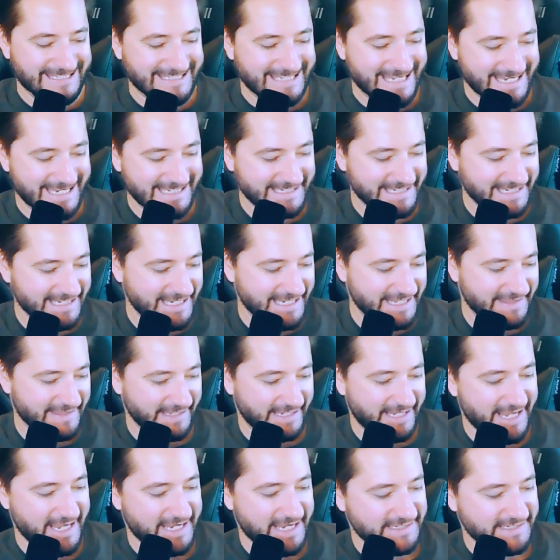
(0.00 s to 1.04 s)
disc and the
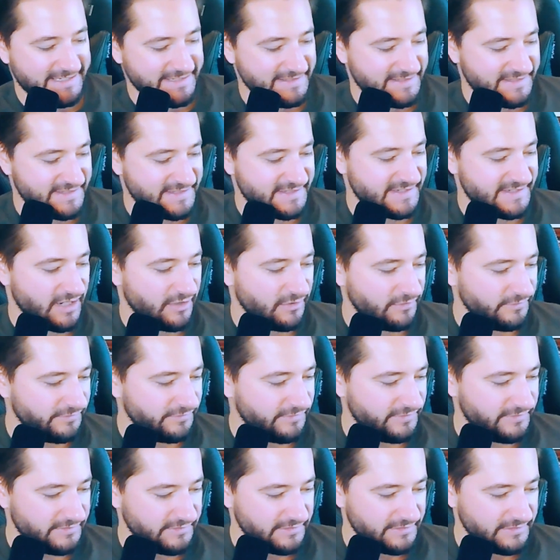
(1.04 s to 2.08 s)
case itself.